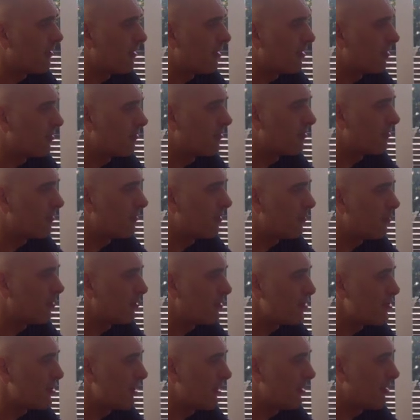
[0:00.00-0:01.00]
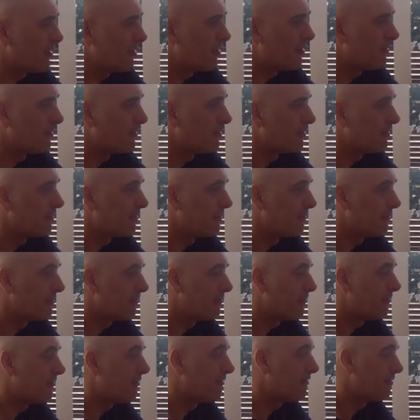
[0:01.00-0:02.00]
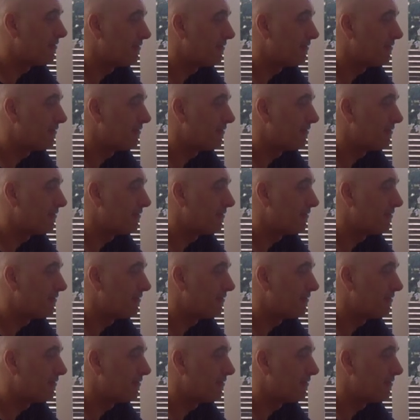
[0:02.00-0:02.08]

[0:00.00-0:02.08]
Anything else that you want to share? Now the